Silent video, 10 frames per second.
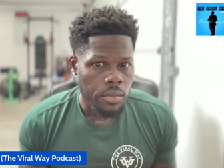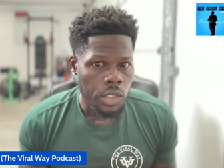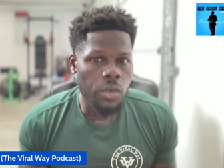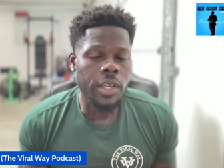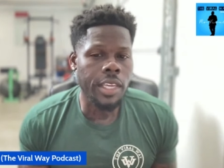
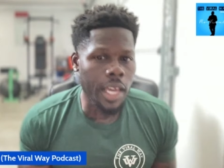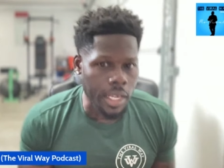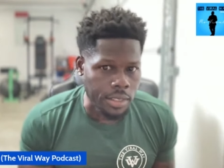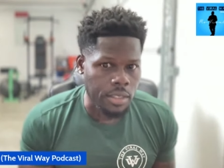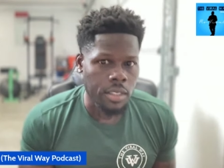You're a
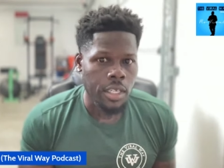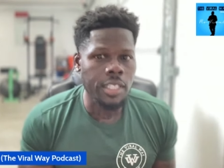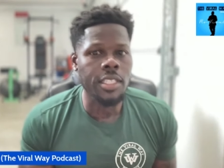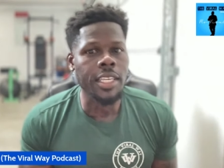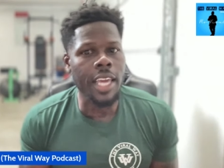guest.
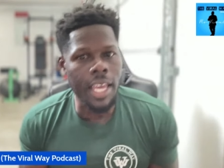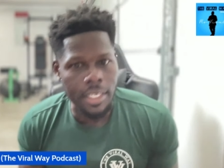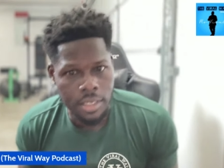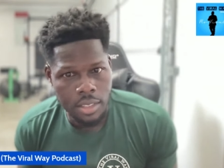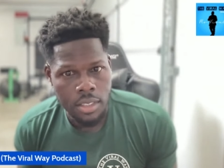He's a
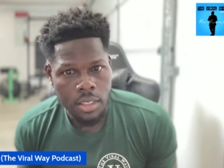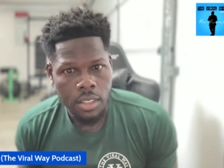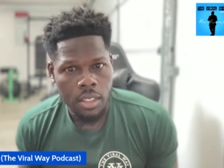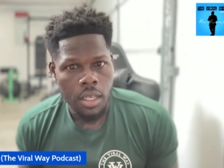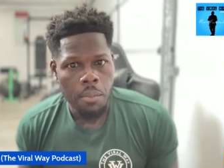guest.
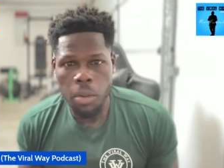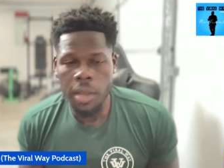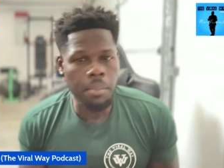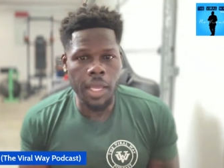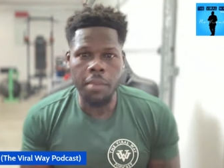
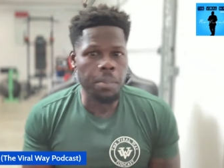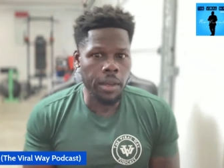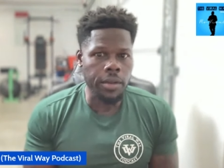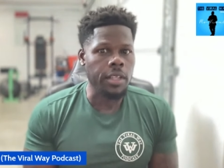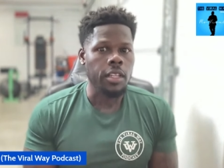Point blank,
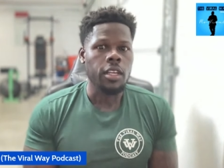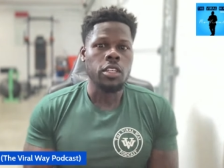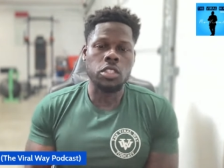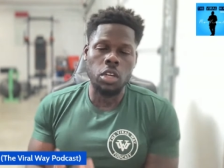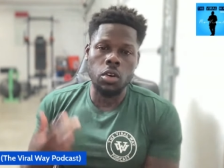period.
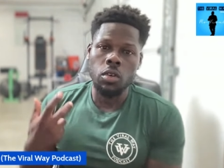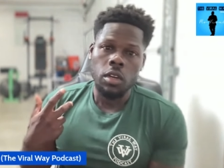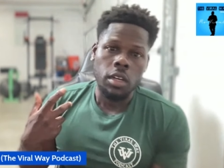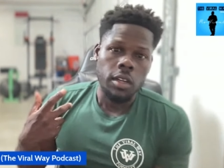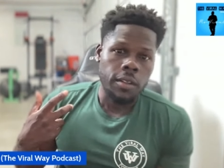So
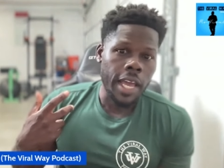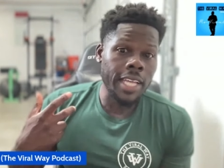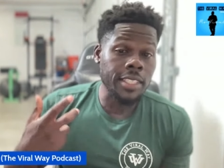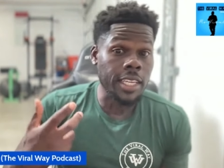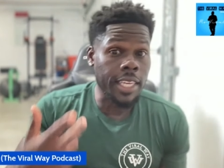
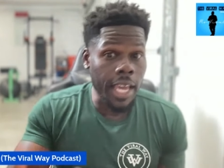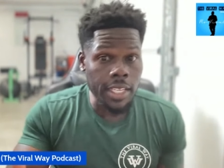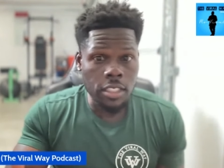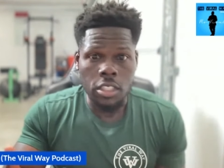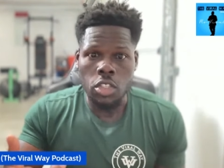as a
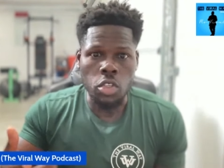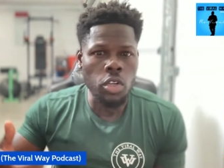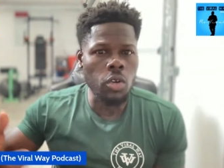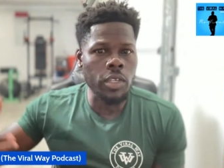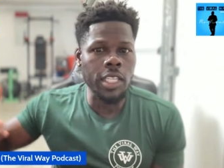guest, you
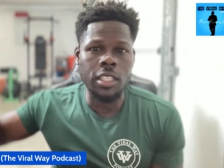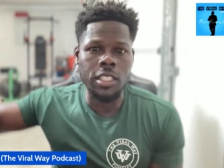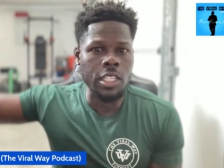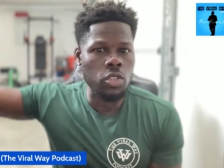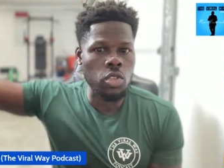don't get to
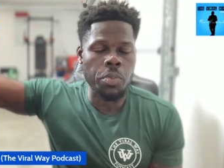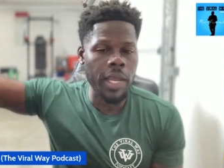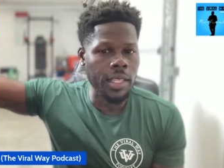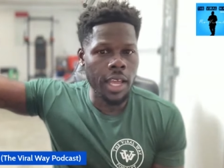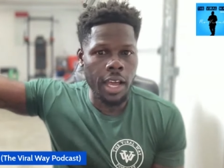
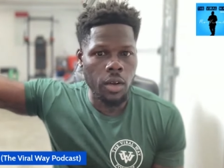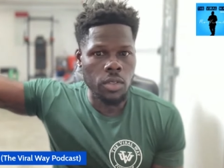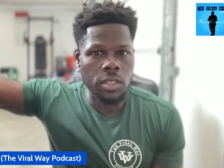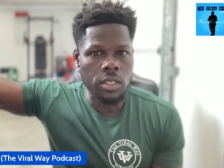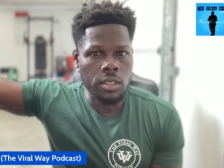disrespect the
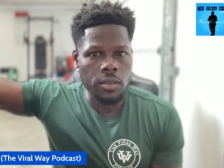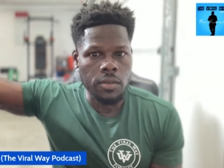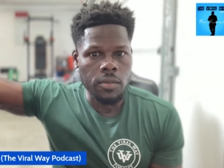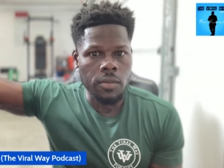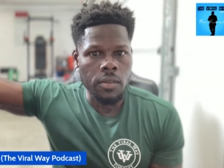house.
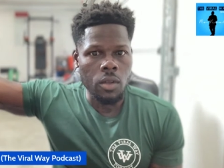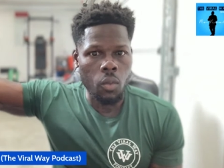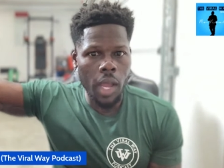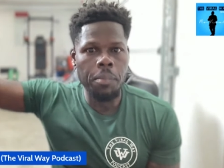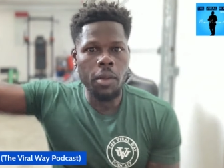
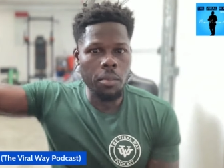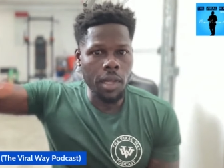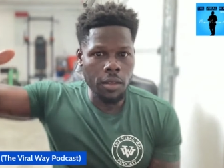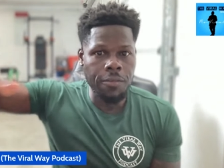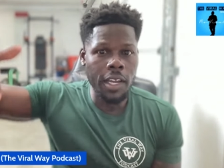Wipe your
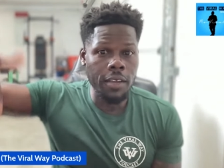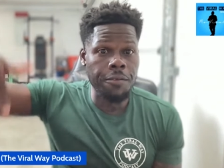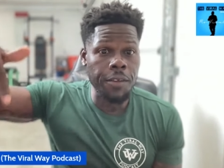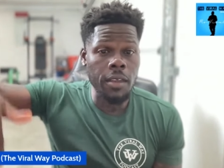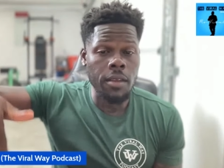motherfucking
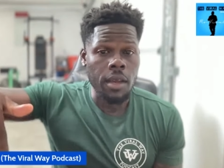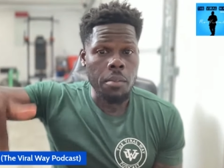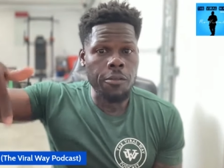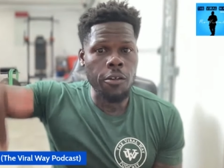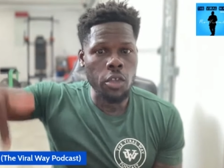feet
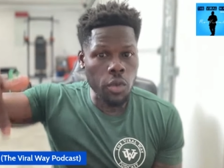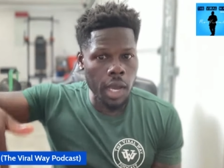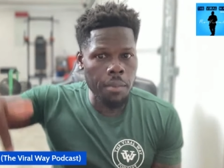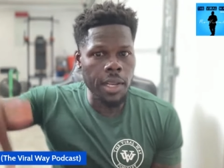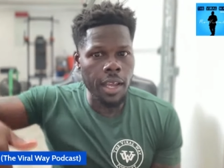before you
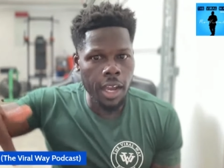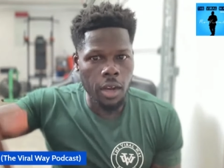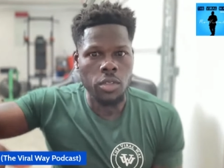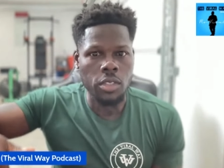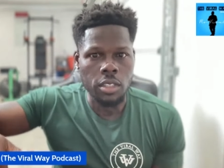come in the
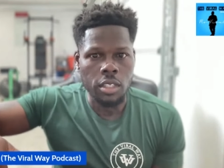house.